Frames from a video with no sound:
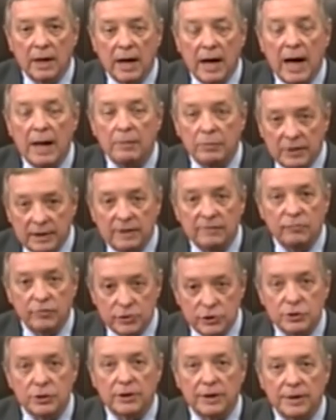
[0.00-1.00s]
I believe we
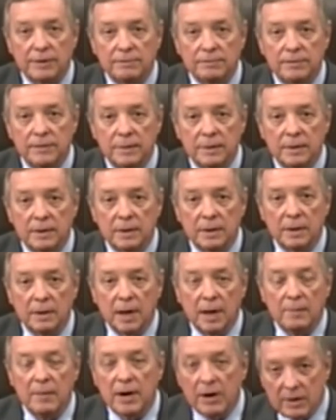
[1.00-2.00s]
should.
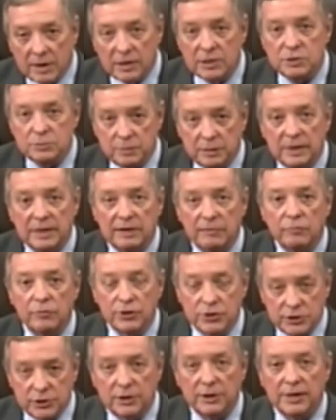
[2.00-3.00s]
Americans believe we
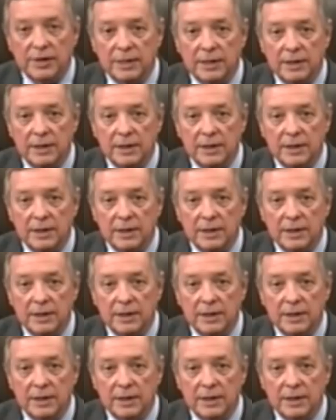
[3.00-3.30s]
should.